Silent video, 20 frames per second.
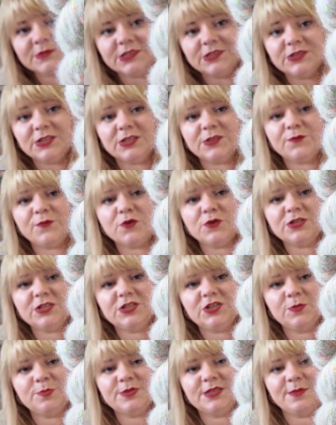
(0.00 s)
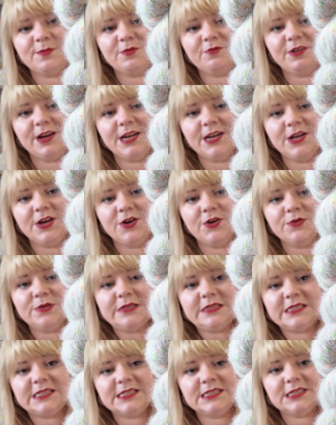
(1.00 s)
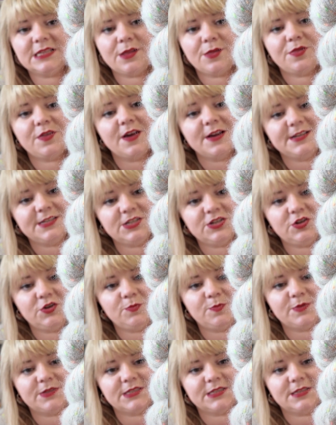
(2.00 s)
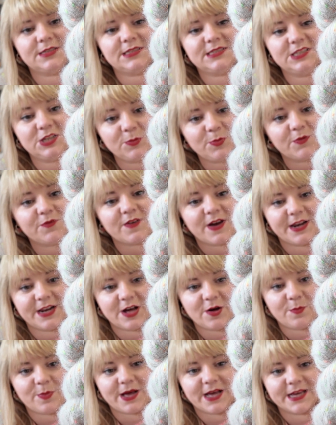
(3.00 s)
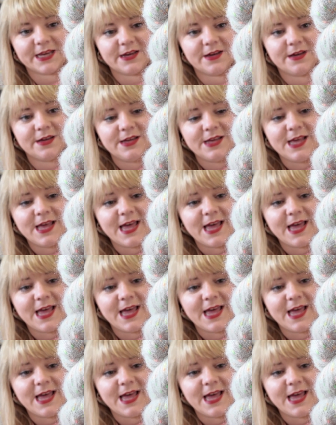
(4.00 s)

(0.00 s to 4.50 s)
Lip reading: So it's 42% merino, 32% superfine alpaca,